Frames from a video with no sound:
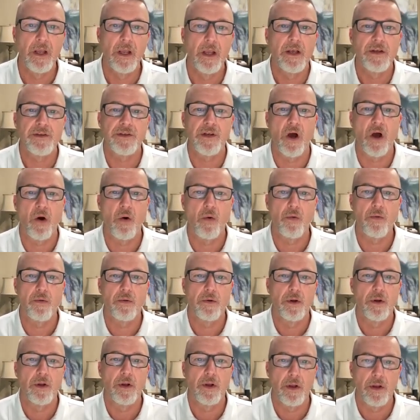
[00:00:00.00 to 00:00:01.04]
Oh, so,
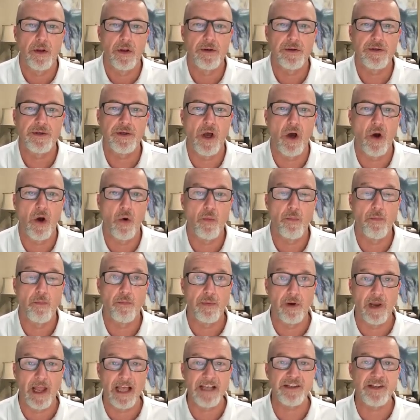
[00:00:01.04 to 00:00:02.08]
wow. So
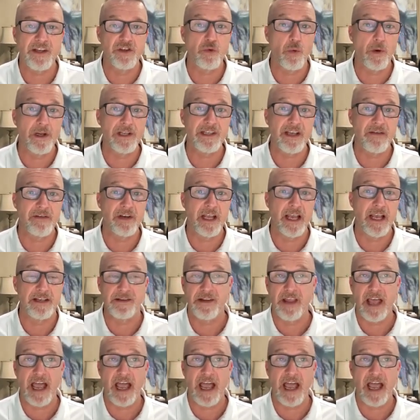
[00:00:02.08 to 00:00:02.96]
less than 27 days.